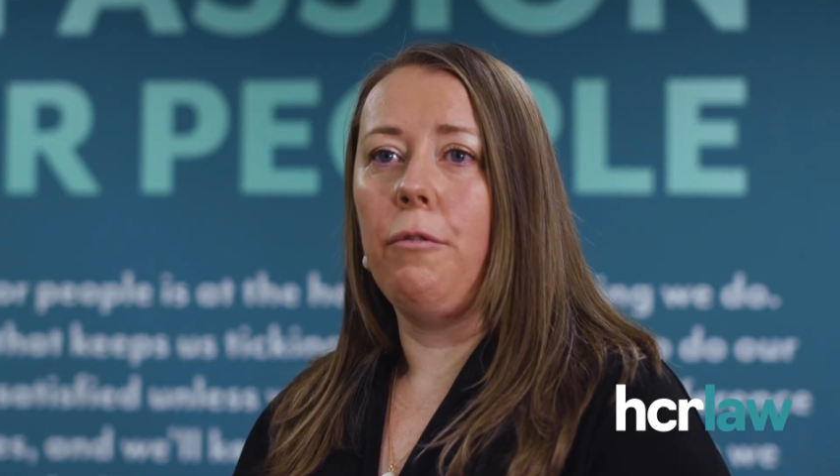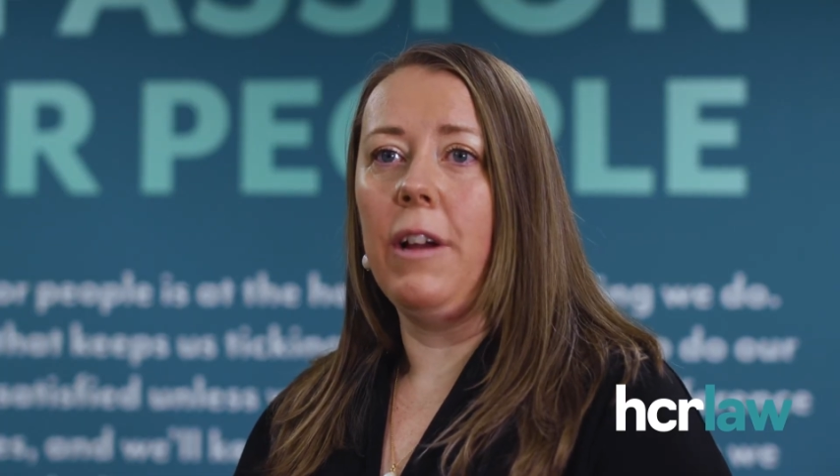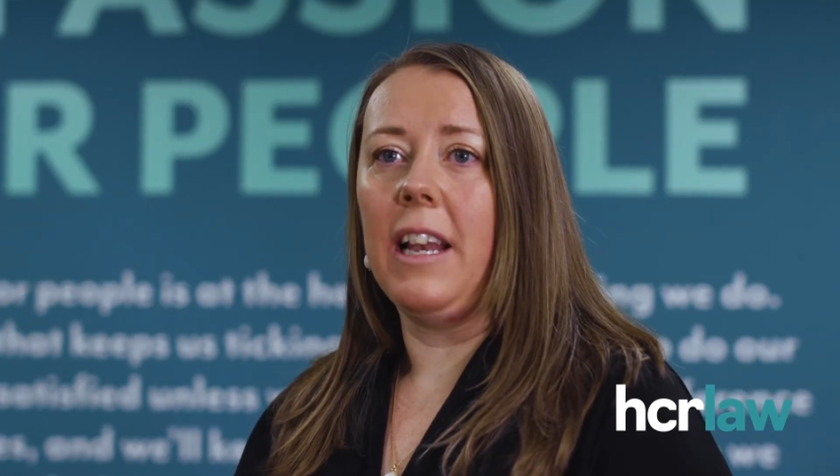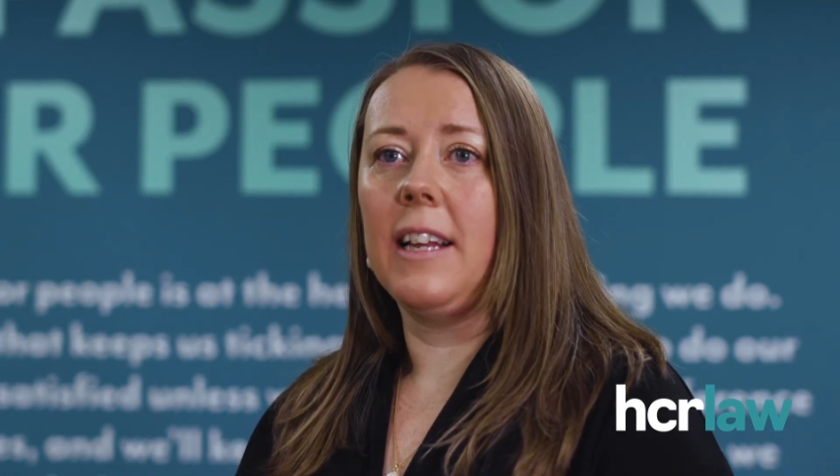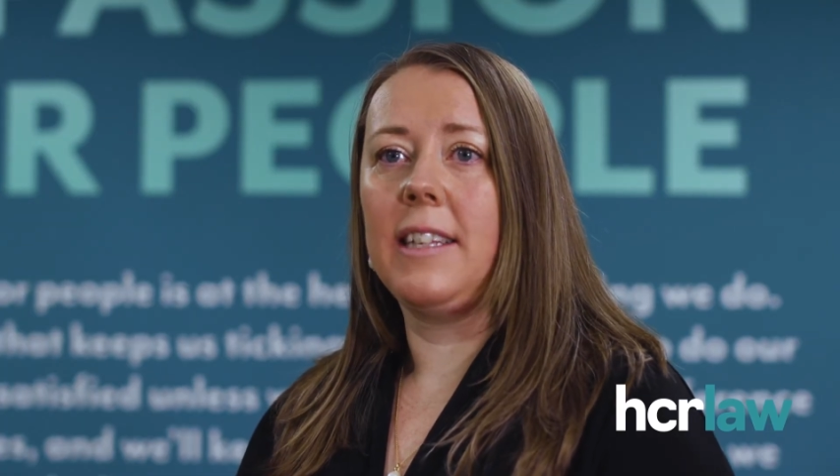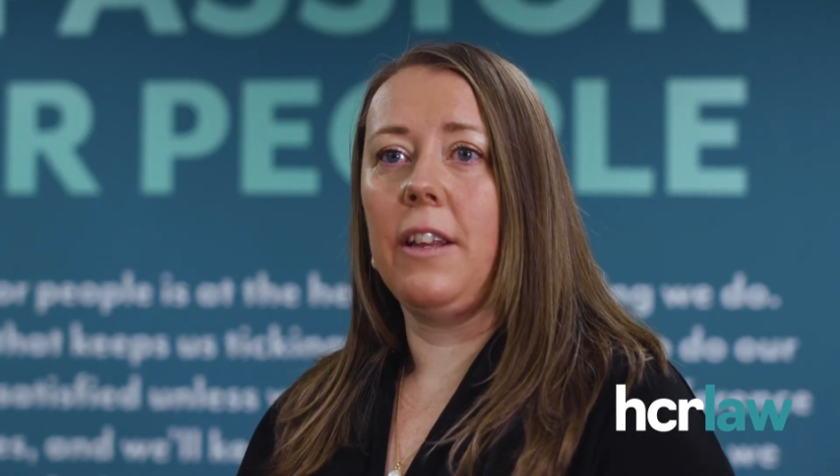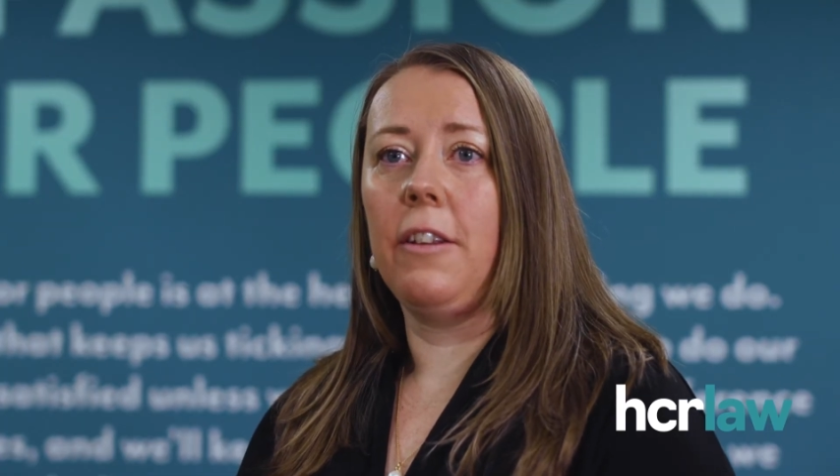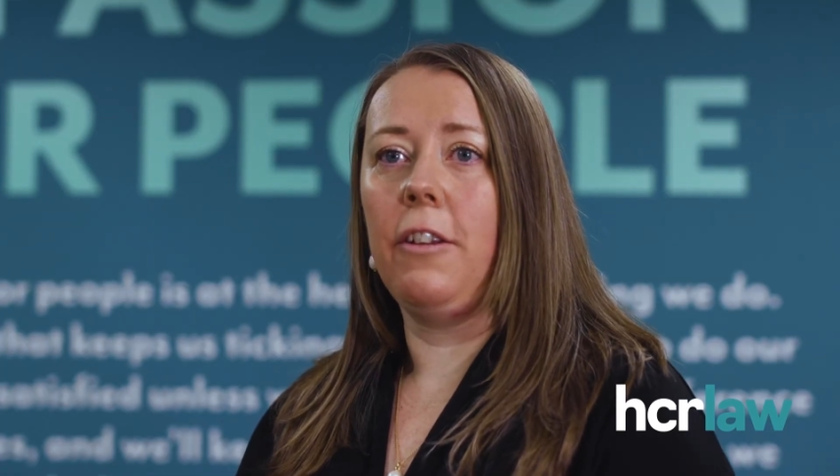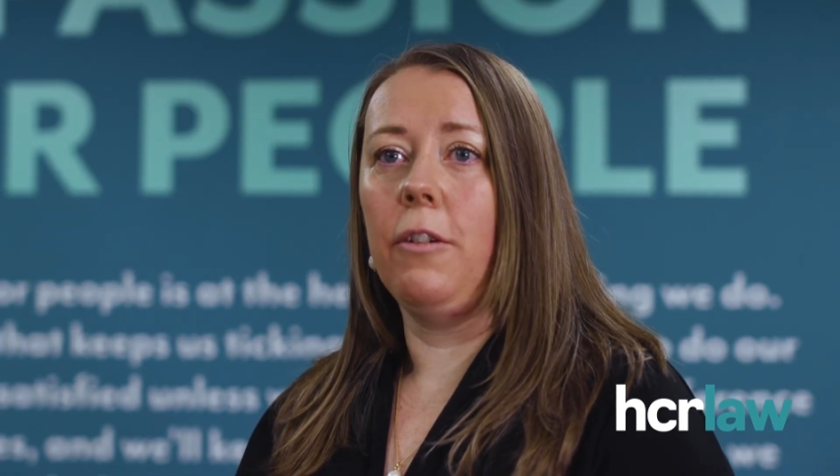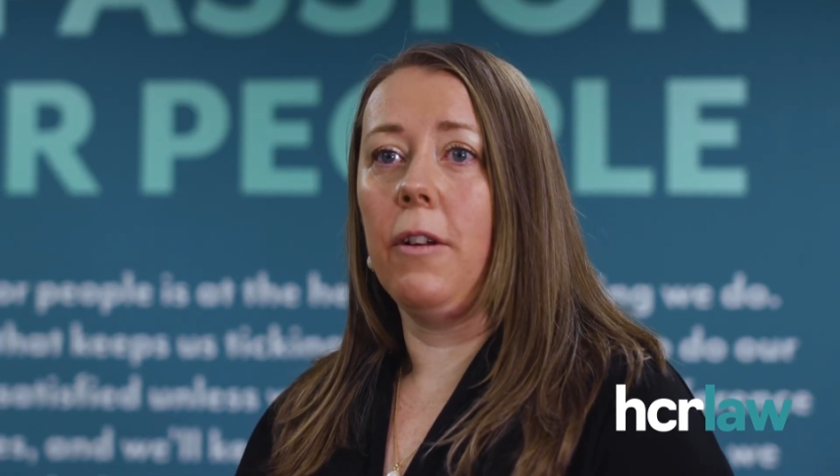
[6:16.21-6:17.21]
realise that
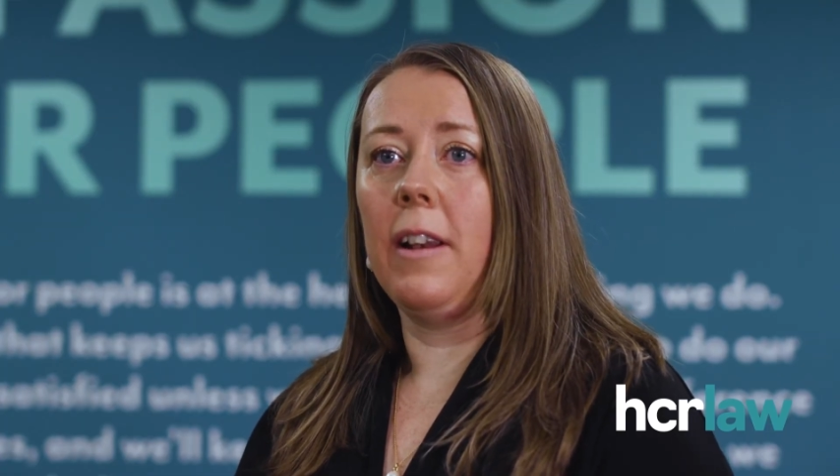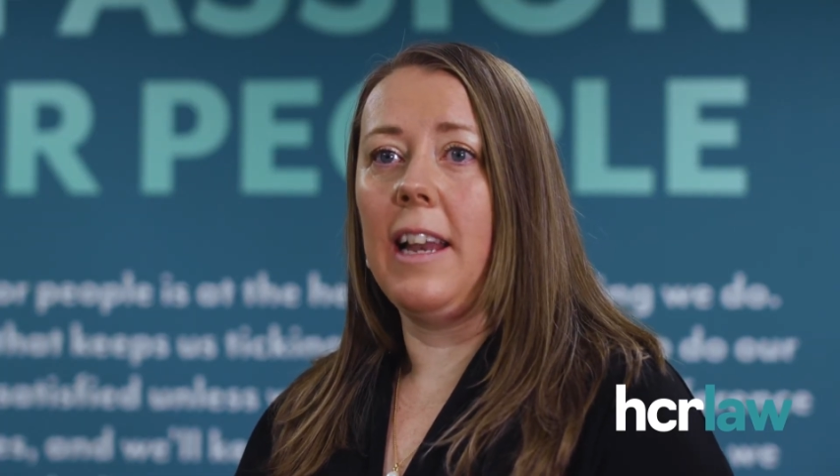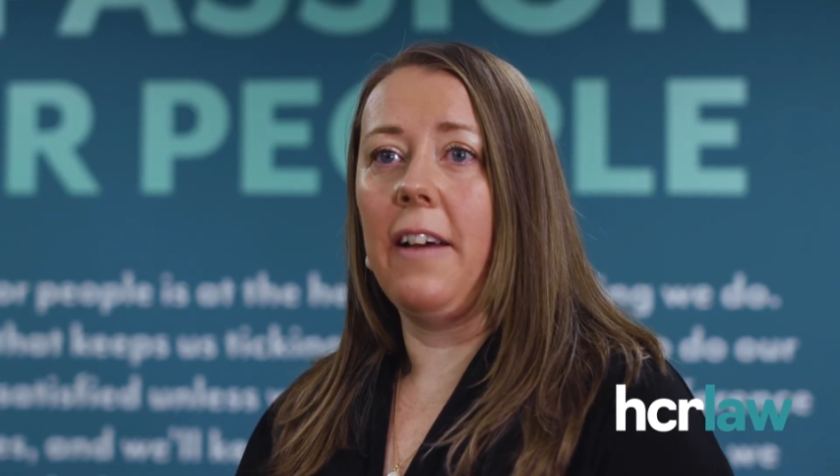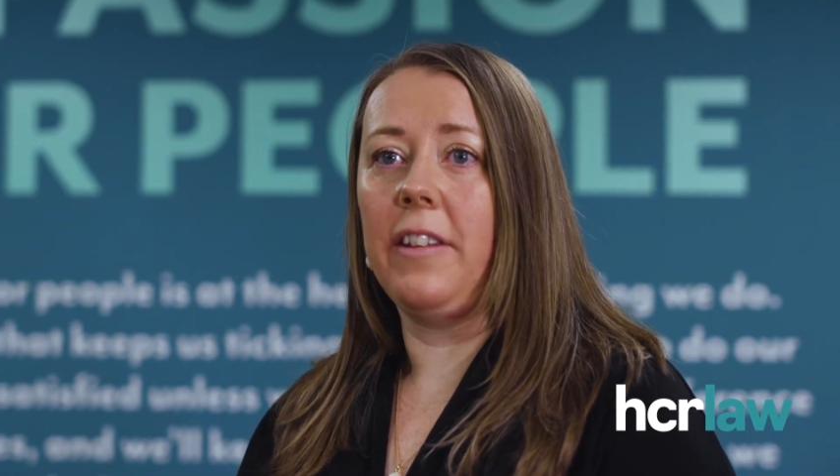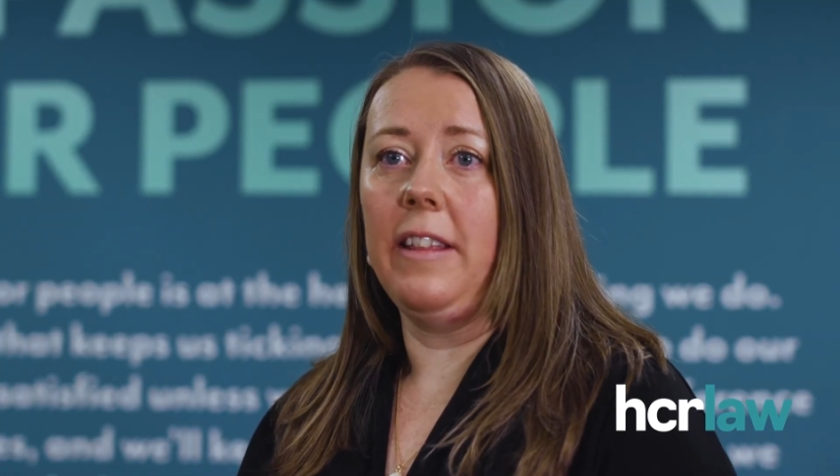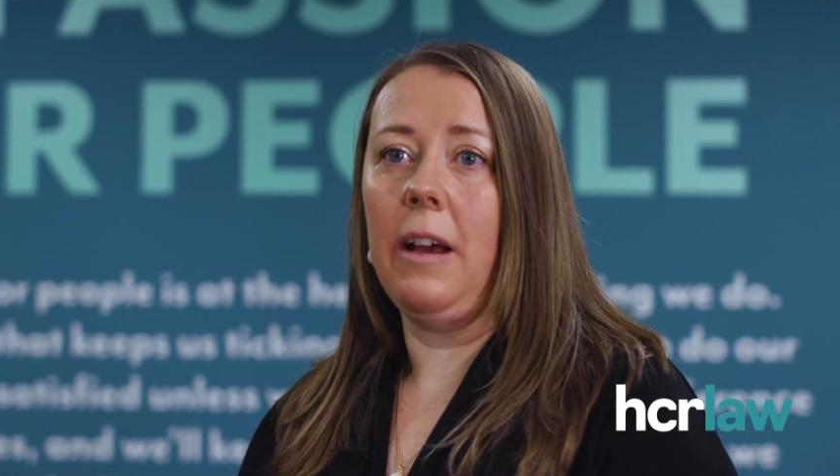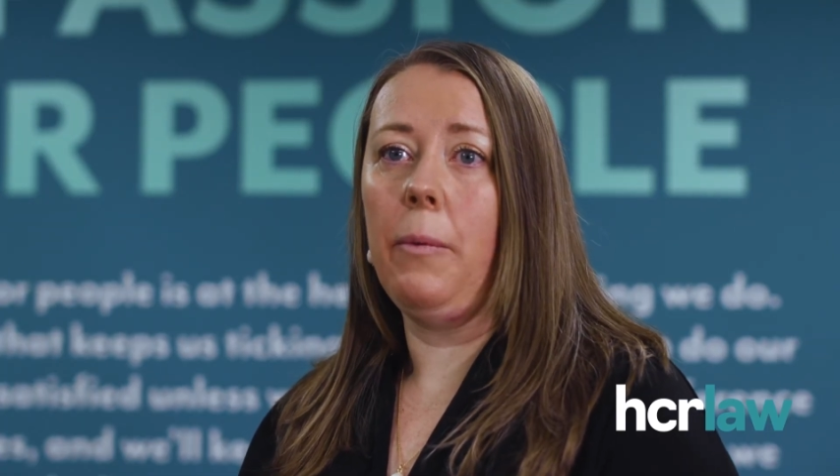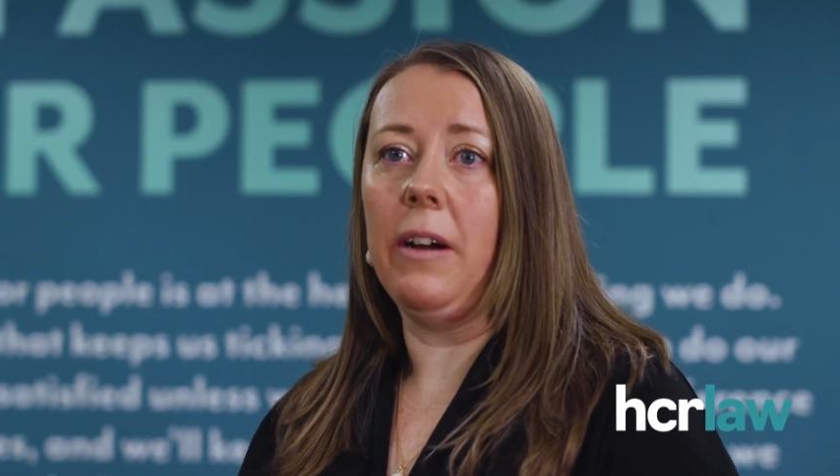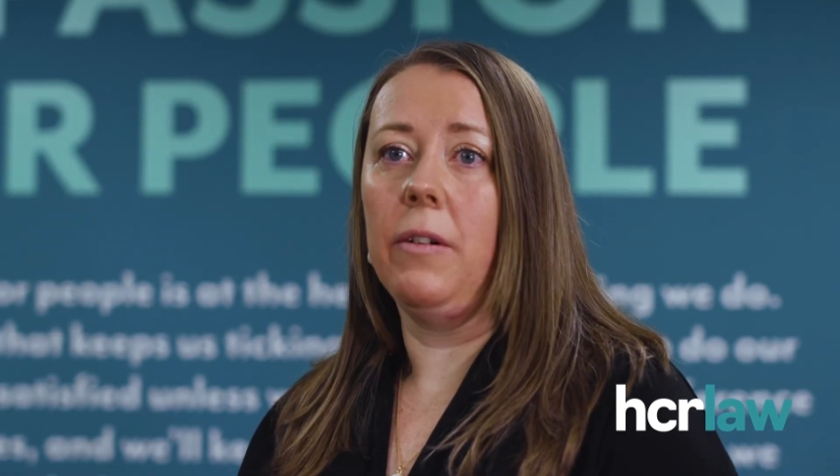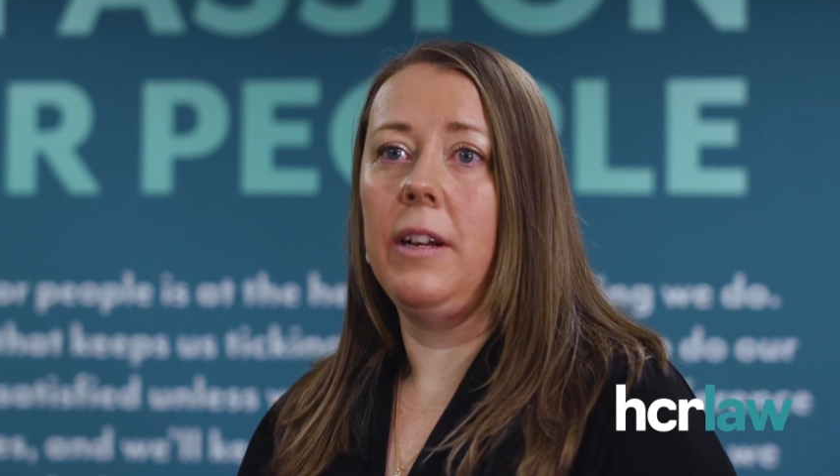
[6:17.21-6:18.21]
you're not left in their
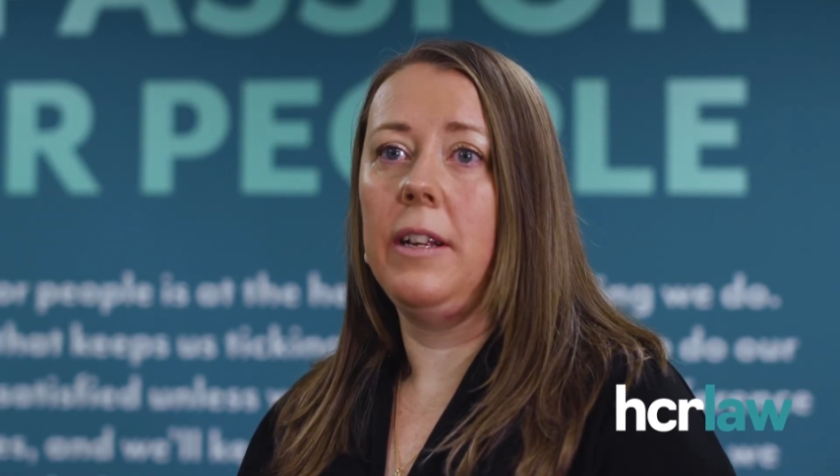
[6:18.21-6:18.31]
will.